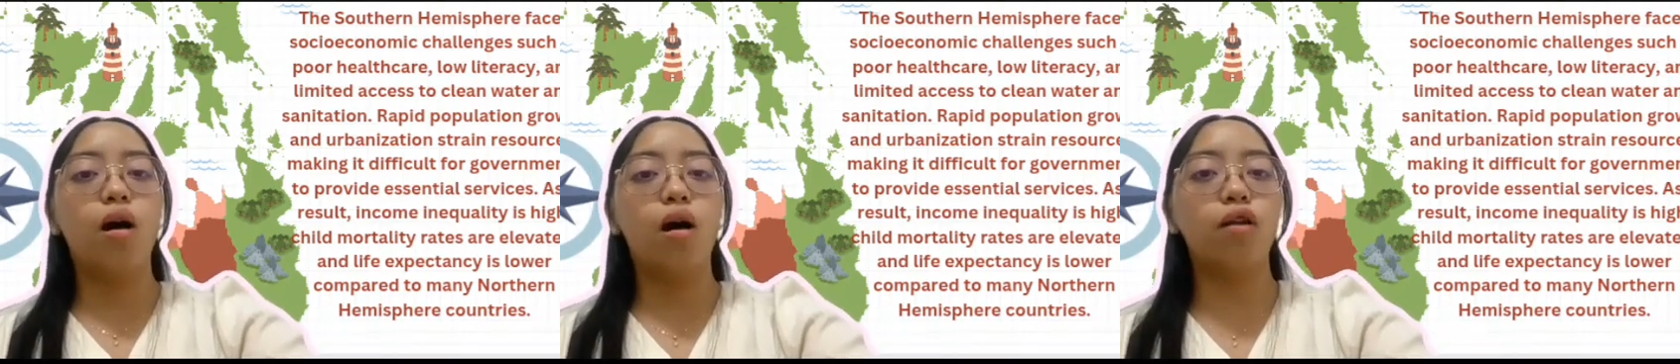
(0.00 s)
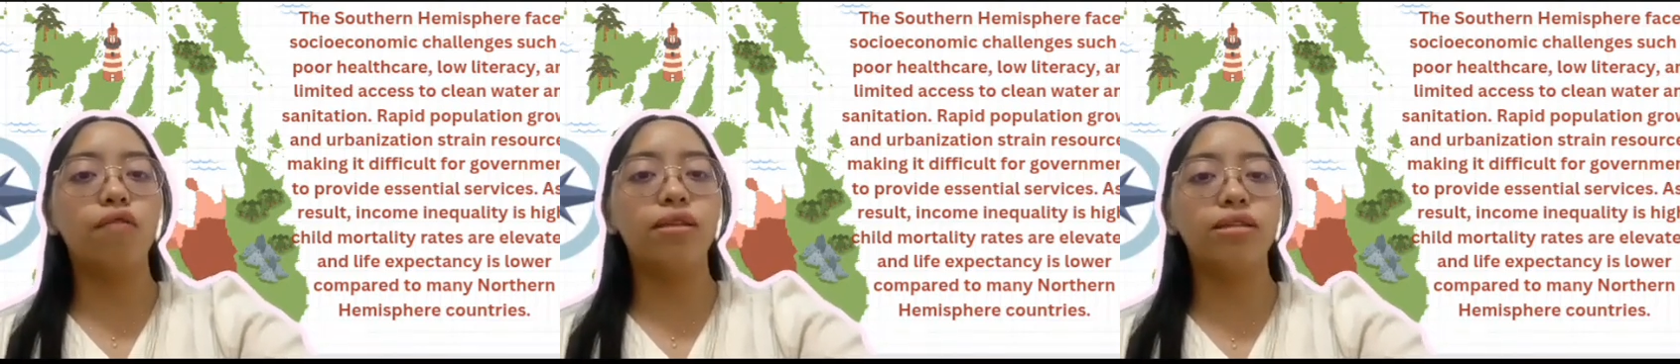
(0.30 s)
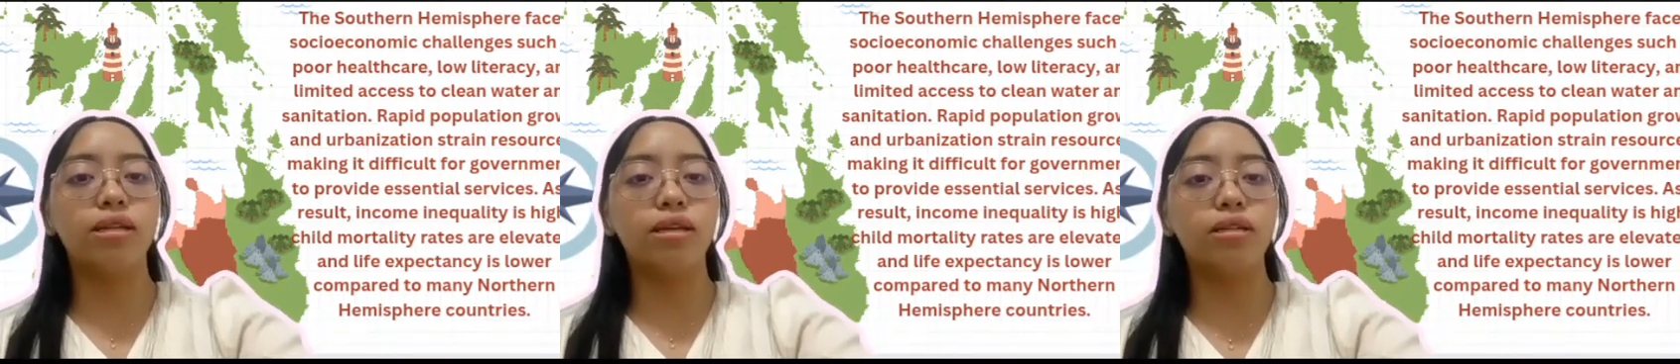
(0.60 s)
All of
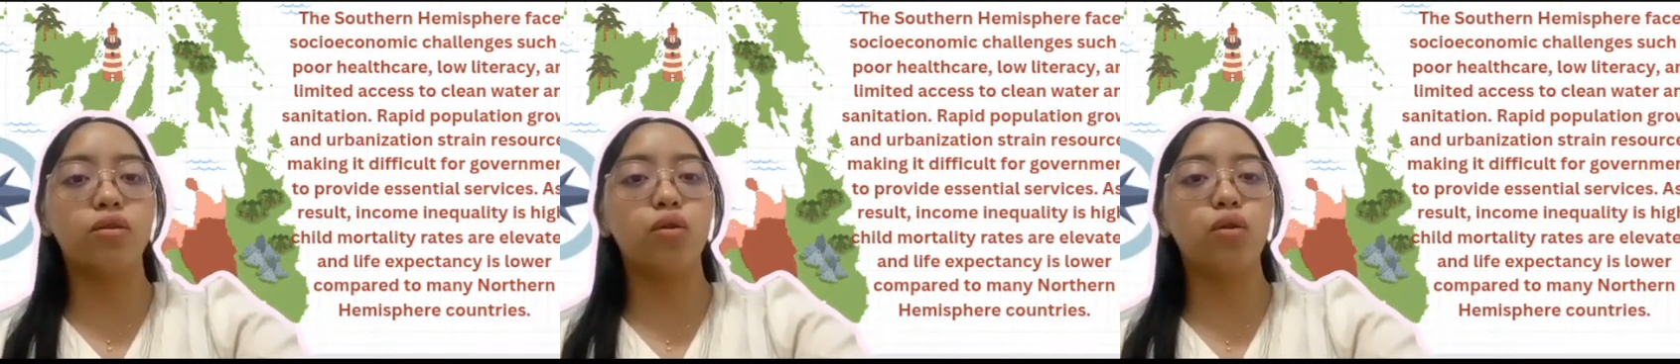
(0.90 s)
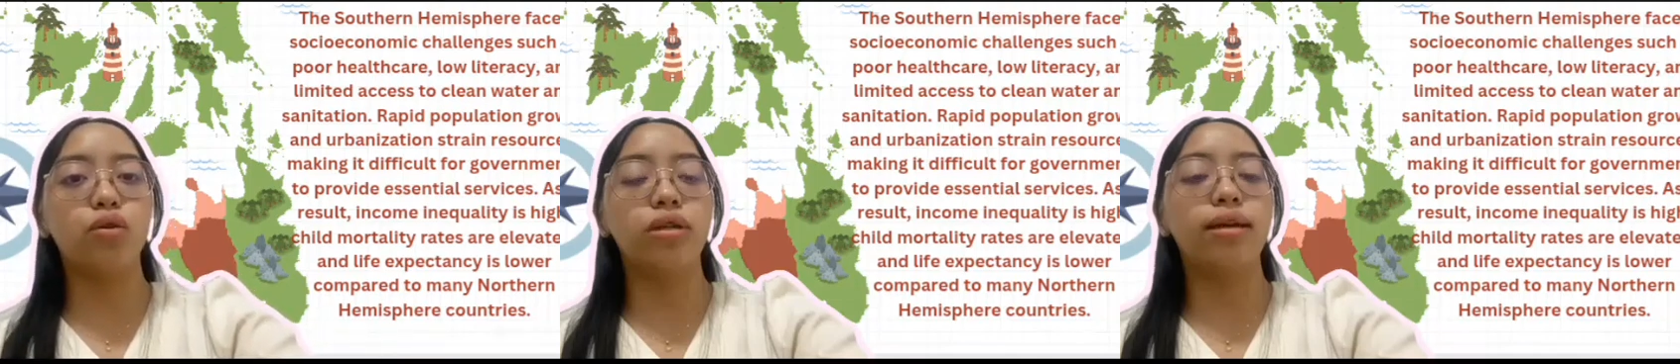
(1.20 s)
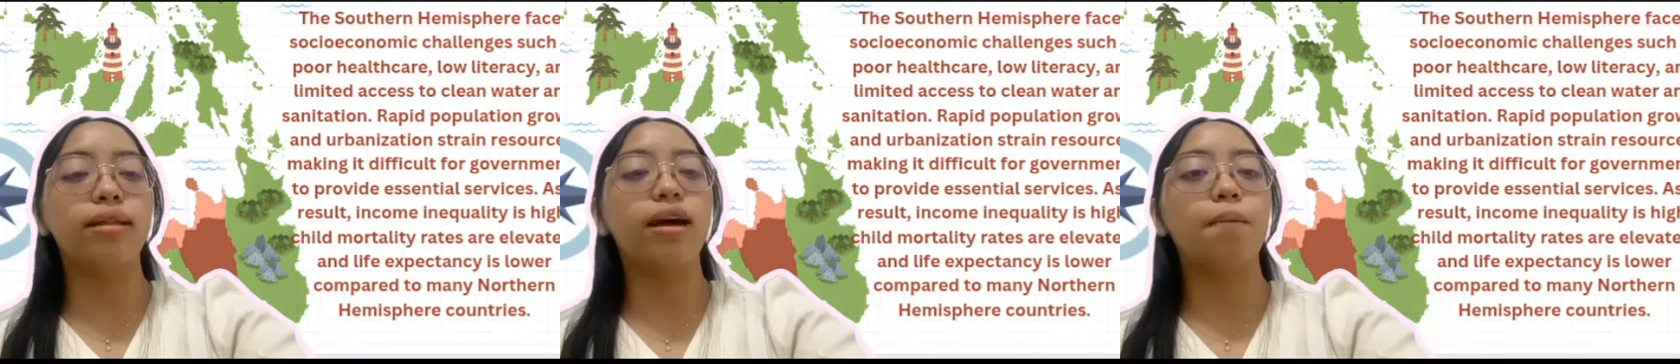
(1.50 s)
this leads to huge
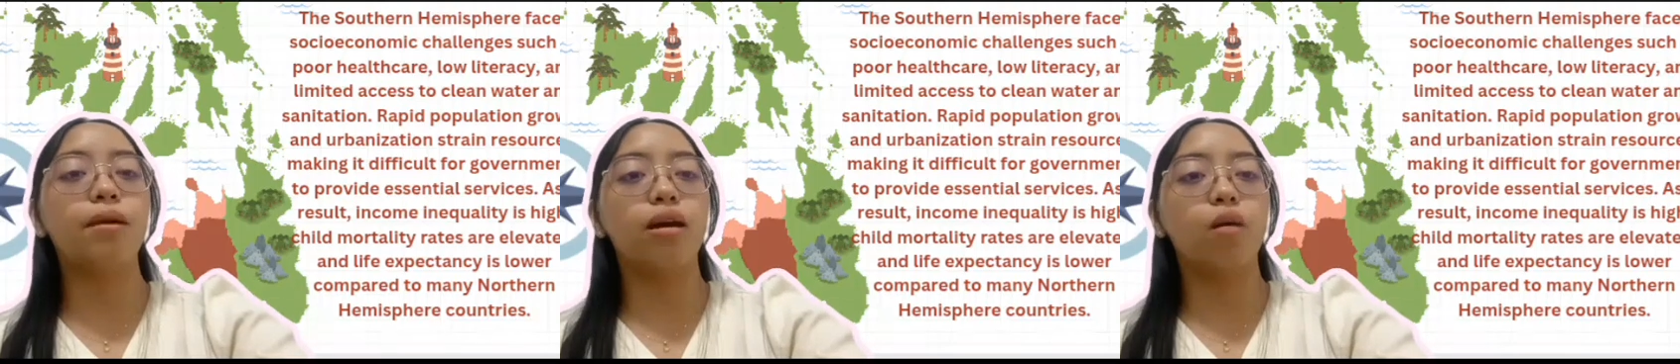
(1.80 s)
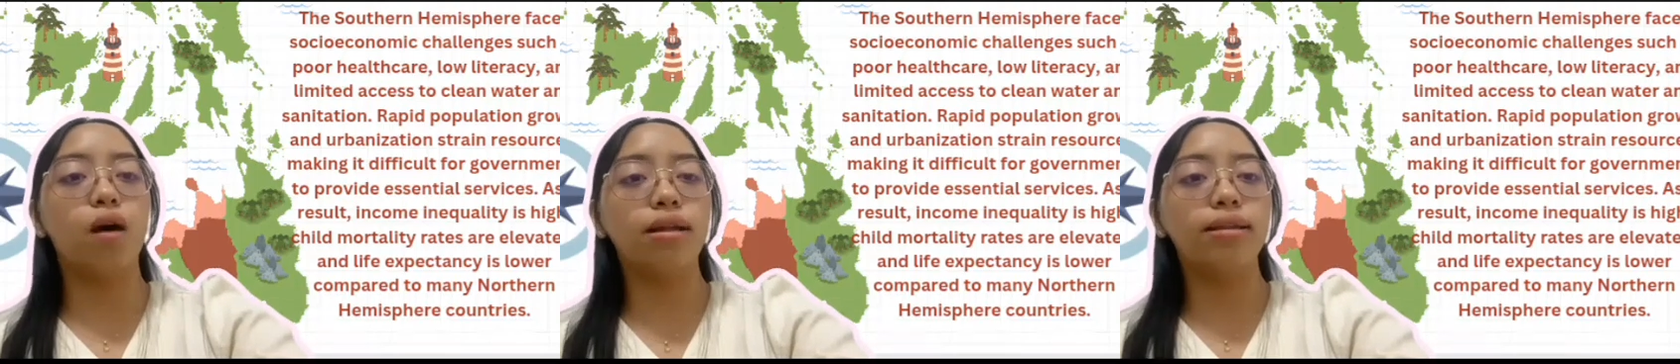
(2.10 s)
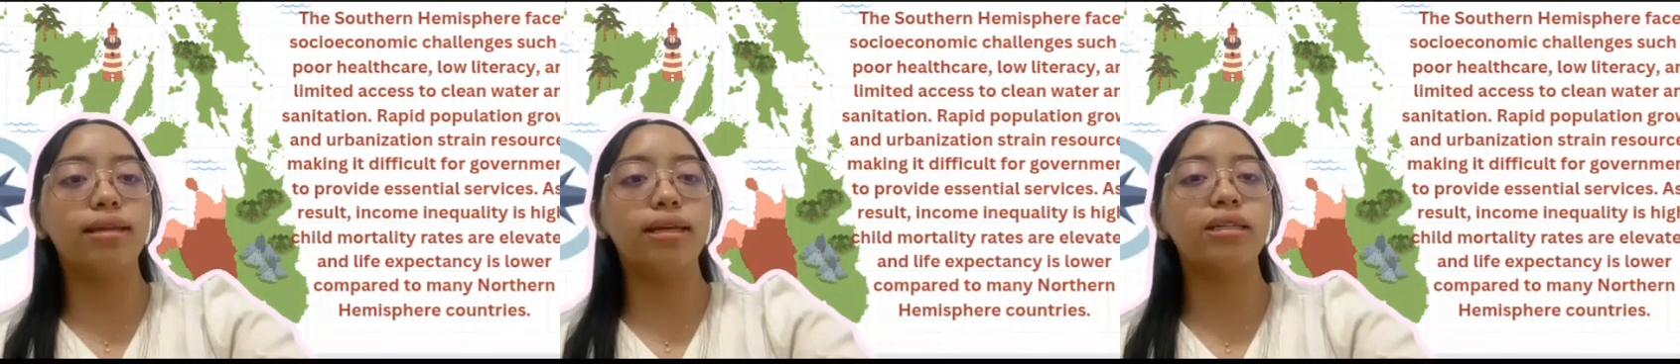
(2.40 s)
income
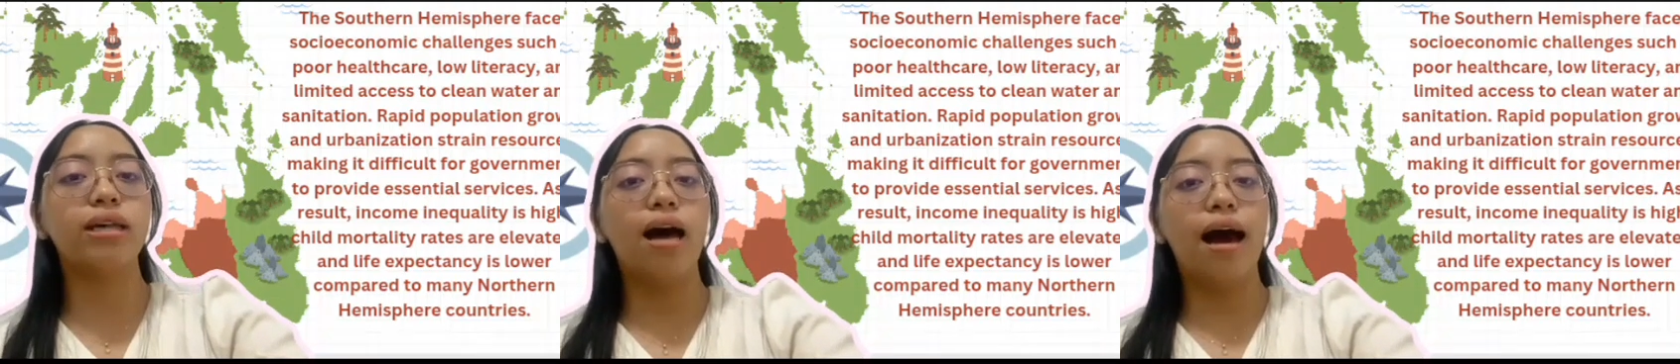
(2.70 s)
inequalities,